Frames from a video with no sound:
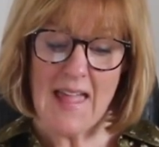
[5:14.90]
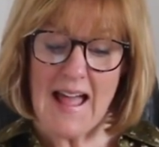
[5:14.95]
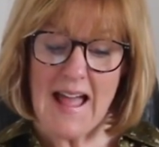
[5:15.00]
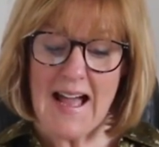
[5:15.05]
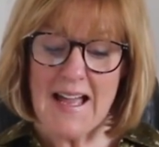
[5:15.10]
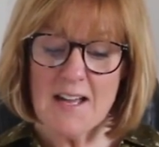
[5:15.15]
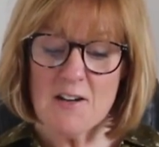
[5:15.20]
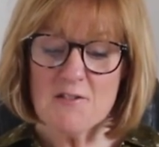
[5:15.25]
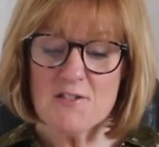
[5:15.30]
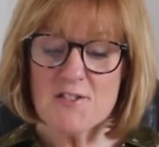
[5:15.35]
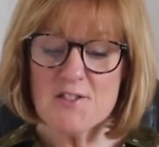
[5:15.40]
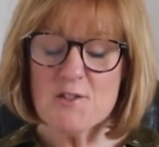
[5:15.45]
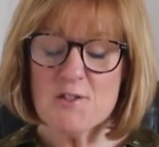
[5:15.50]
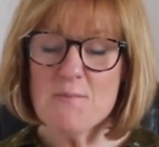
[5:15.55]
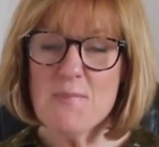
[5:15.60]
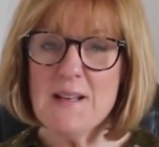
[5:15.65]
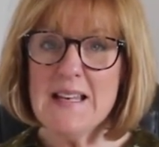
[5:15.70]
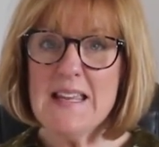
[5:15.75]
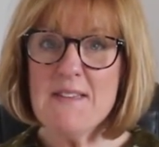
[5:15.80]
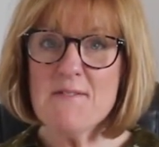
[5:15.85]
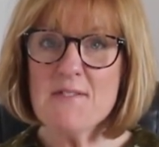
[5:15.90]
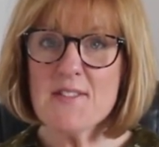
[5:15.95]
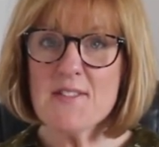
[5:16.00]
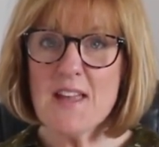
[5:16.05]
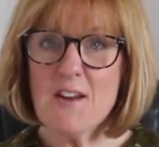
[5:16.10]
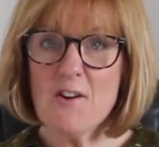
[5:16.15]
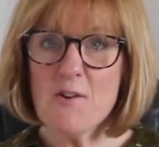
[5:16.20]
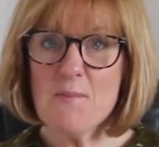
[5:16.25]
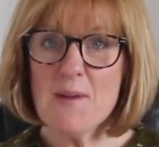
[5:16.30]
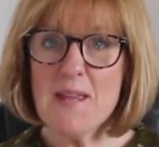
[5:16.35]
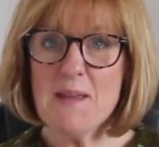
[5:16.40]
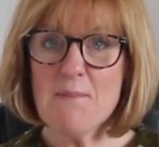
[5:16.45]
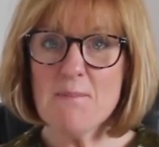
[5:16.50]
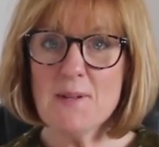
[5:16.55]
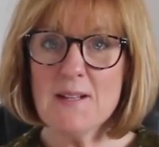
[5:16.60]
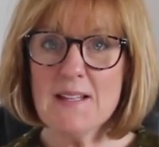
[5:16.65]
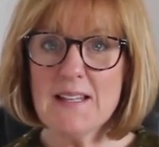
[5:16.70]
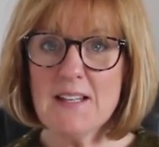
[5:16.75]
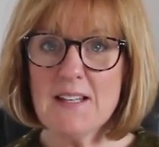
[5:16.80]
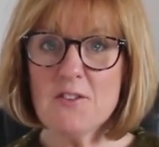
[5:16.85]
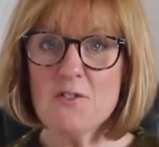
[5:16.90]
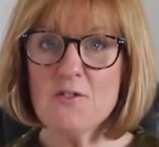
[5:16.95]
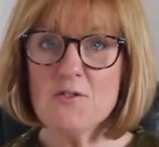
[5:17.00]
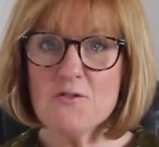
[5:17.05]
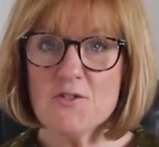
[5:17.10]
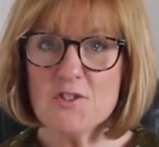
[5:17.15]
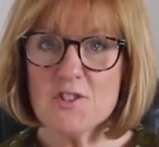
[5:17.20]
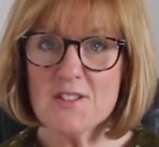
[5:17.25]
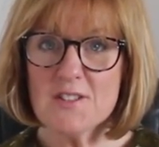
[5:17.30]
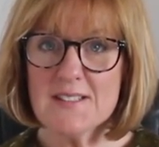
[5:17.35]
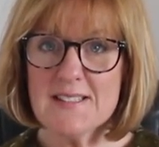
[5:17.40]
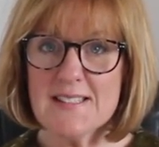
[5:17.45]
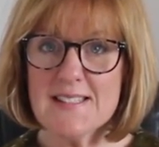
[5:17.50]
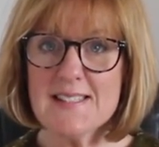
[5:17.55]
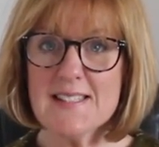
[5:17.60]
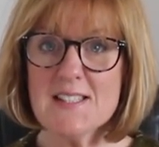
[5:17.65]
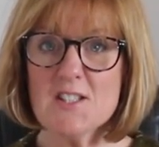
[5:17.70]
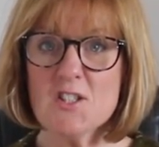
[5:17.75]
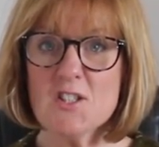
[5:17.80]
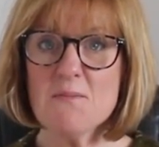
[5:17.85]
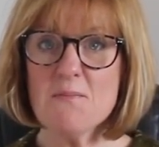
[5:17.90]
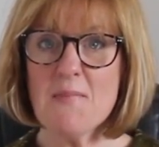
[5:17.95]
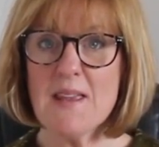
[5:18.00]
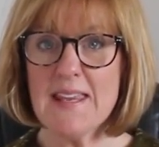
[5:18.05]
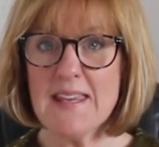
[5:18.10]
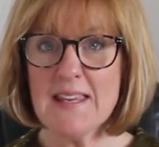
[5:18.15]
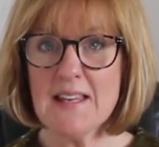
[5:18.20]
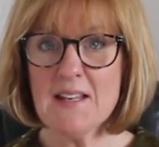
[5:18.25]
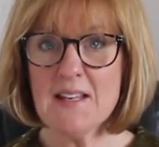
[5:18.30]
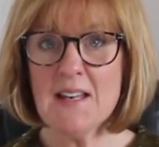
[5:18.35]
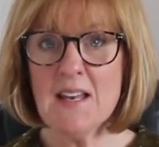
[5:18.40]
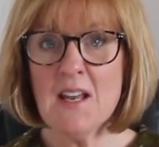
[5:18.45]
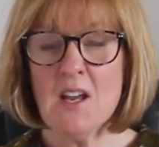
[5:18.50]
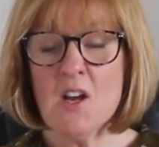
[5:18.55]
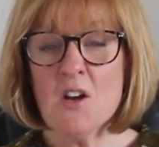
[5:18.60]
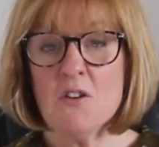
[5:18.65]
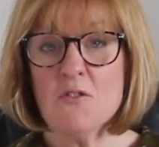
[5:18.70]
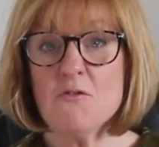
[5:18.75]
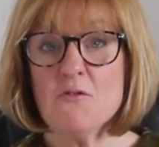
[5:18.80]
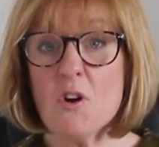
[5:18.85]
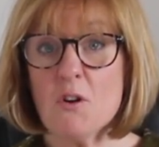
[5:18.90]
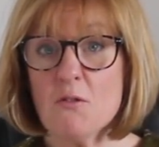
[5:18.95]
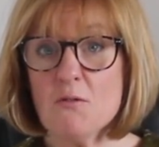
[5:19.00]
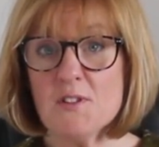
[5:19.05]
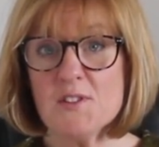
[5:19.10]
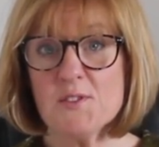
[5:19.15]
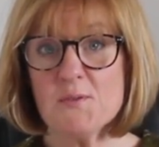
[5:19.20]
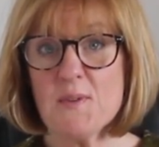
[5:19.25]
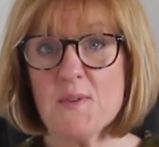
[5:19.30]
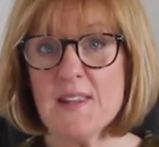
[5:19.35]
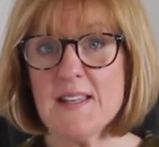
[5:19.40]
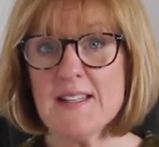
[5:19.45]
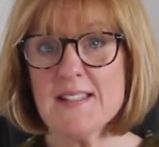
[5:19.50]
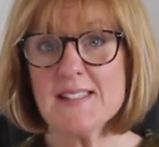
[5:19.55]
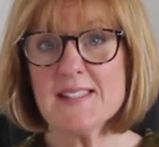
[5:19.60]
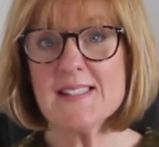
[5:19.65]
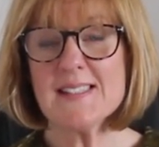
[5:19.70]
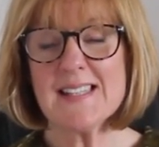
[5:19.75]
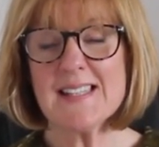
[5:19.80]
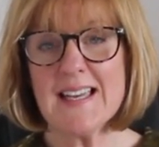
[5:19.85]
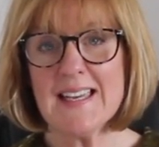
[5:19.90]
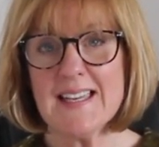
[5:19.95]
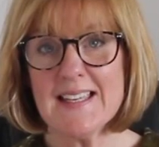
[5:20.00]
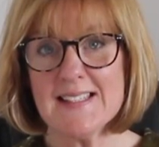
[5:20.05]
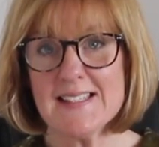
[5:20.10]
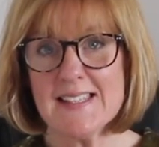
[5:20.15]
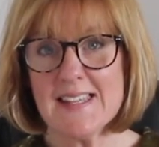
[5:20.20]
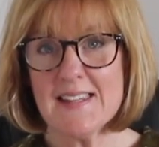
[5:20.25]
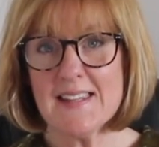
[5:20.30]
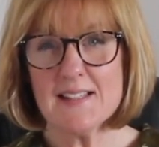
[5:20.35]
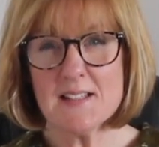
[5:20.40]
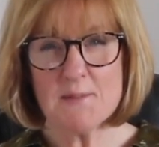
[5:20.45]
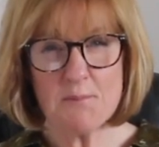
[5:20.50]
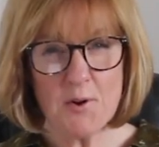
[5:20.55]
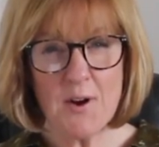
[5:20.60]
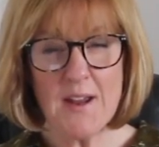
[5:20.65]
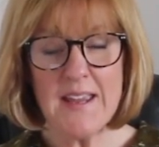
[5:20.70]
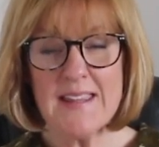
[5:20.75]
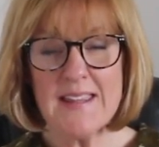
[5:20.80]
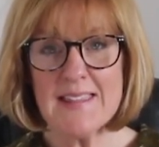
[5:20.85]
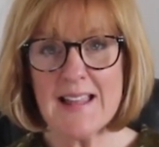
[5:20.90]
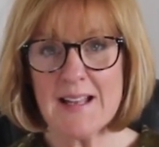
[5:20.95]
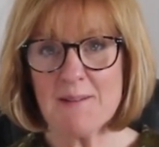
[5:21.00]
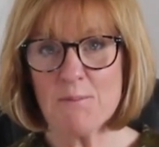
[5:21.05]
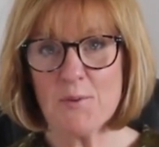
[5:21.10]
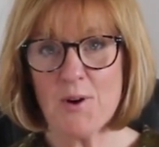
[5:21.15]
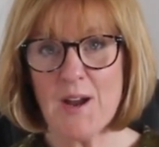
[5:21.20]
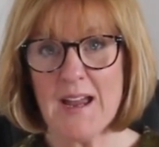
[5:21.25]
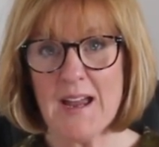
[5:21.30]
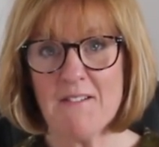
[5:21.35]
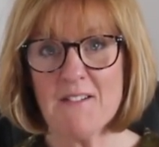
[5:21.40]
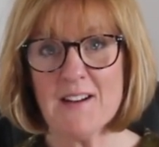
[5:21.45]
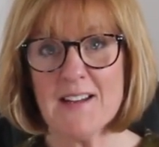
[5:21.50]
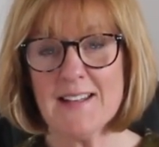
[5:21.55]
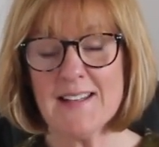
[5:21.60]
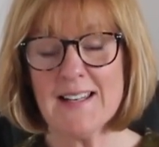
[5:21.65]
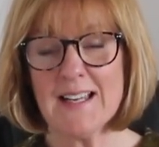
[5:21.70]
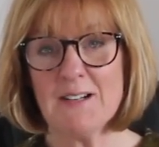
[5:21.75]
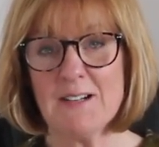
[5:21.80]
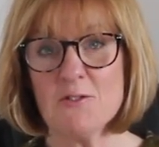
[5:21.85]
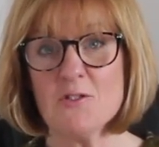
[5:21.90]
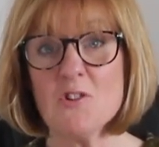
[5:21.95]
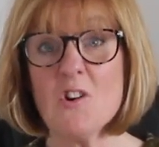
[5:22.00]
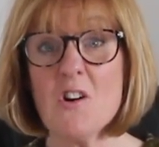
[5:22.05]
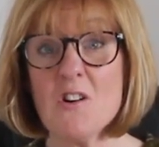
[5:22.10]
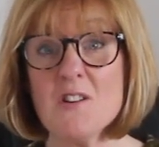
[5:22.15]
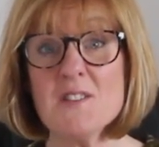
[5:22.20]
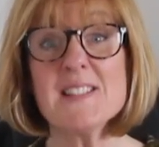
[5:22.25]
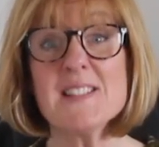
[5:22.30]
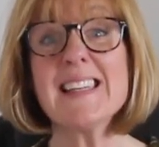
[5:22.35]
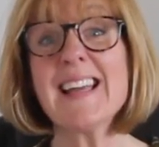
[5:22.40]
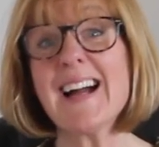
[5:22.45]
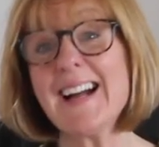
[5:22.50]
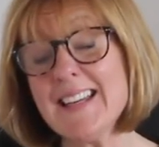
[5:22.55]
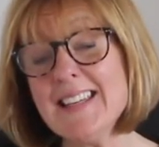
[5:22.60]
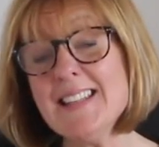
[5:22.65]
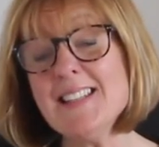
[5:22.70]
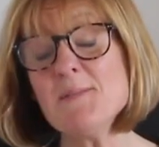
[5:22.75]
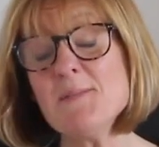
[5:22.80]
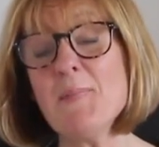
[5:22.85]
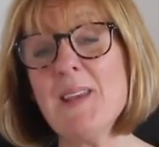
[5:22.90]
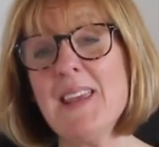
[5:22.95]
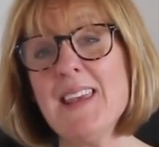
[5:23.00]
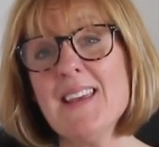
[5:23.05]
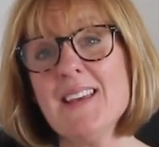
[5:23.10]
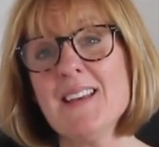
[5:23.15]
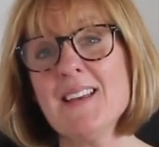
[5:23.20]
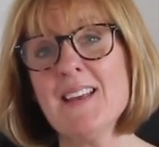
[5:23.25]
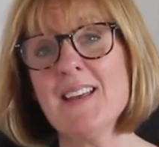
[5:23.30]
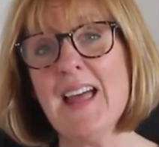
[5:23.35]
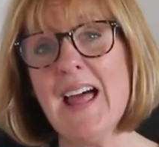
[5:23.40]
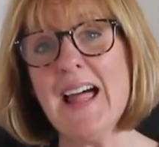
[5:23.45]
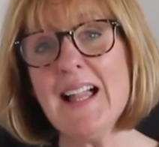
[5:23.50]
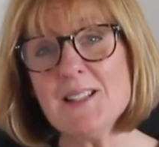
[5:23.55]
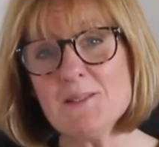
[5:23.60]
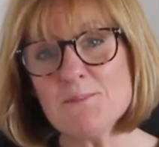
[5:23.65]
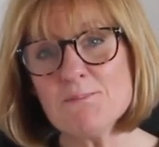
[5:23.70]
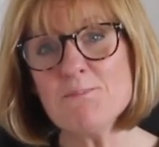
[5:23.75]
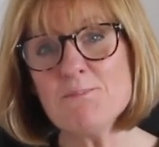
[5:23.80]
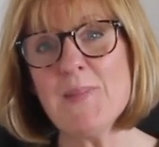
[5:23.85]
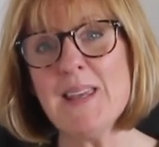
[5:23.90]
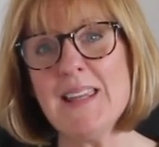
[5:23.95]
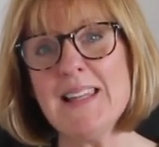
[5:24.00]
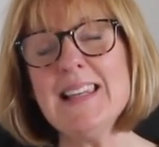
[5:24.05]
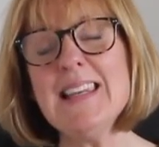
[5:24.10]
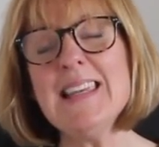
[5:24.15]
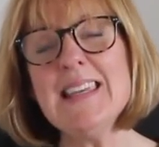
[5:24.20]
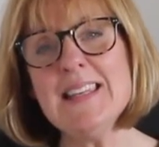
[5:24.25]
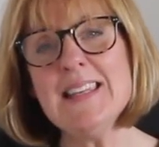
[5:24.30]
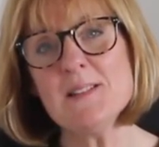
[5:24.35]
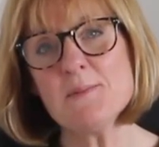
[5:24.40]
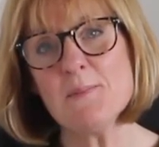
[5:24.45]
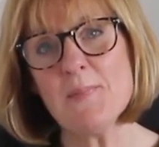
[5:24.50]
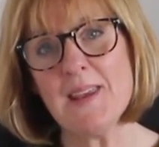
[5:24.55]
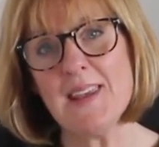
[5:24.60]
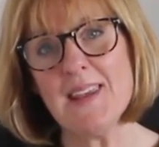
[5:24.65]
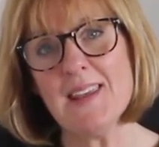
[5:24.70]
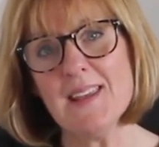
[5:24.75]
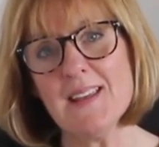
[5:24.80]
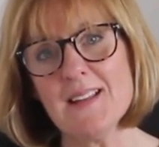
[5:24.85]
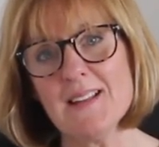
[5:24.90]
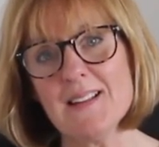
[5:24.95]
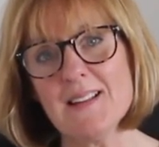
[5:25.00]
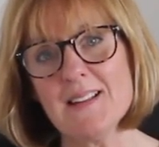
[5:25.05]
I also believe that there are people in crucial decision making roles within society that are praying that prayer right now God, guide me, help me, lead me.